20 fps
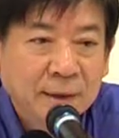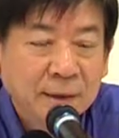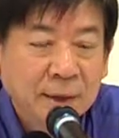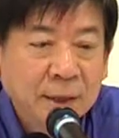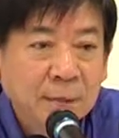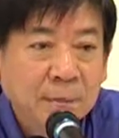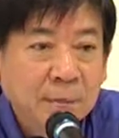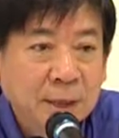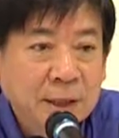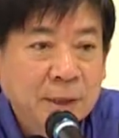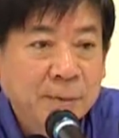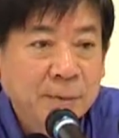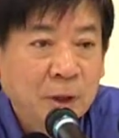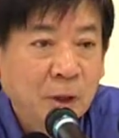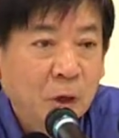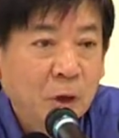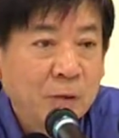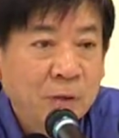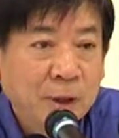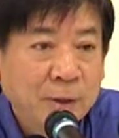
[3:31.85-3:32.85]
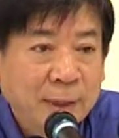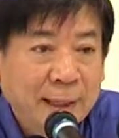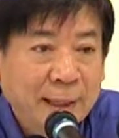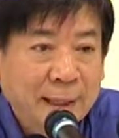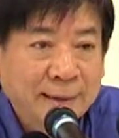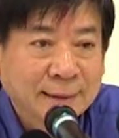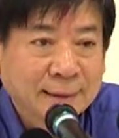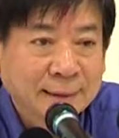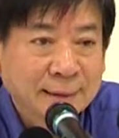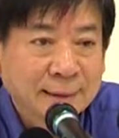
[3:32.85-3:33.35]
It must be
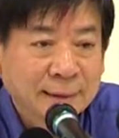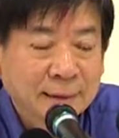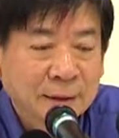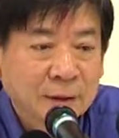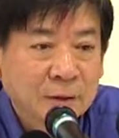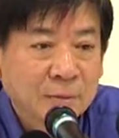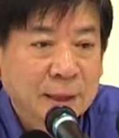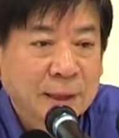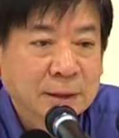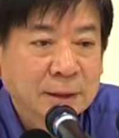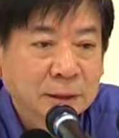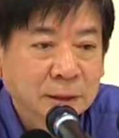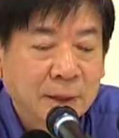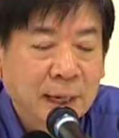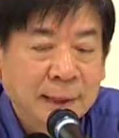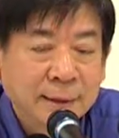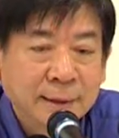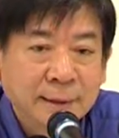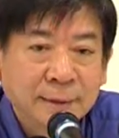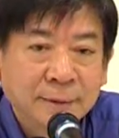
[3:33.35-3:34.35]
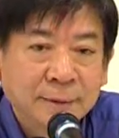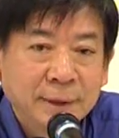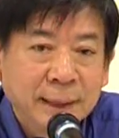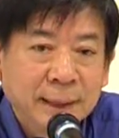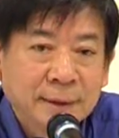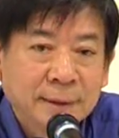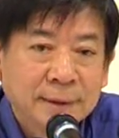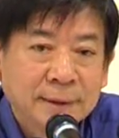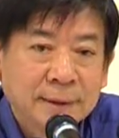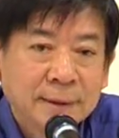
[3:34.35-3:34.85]
overreacting. You must not
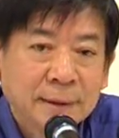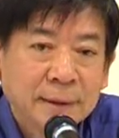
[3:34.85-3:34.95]
underreact.